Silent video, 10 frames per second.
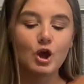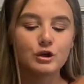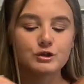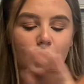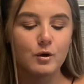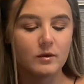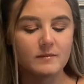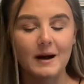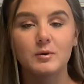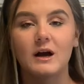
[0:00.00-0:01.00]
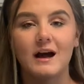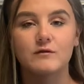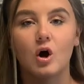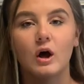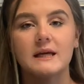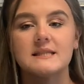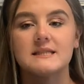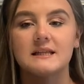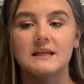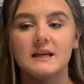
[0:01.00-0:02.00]
So the MacBook I've got is
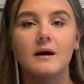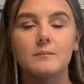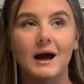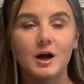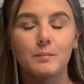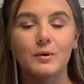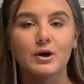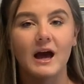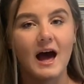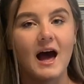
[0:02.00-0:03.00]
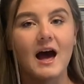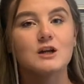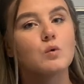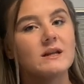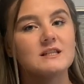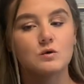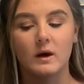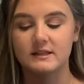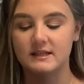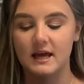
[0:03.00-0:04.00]
the MacBook Air
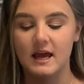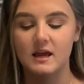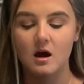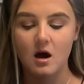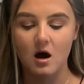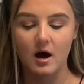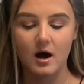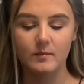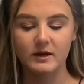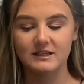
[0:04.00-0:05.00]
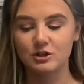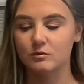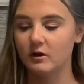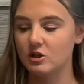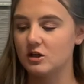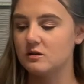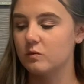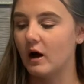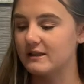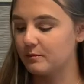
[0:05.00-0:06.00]
2020 edition, which is
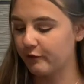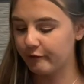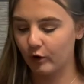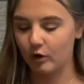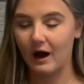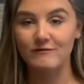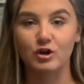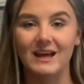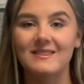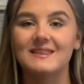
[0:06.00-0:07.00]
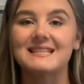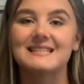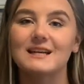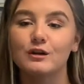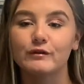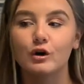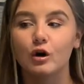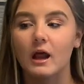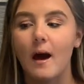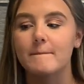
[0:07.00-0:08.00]
what I said before. I've got it in the silver
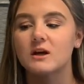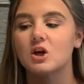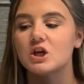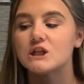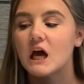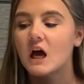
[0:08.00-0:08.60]
colour because